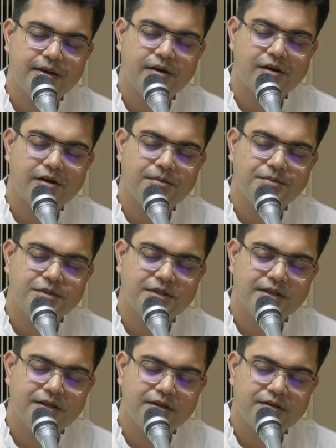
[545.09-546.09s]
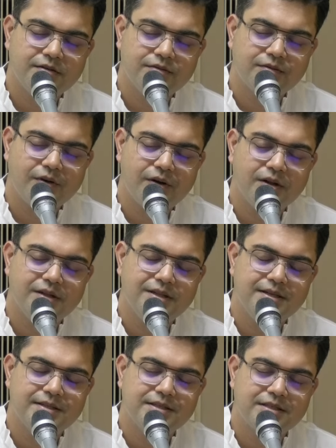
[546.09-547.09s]
observe all
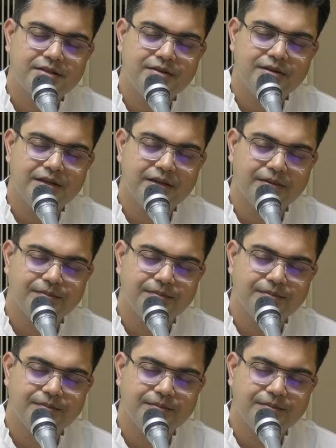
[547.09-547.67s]
these three.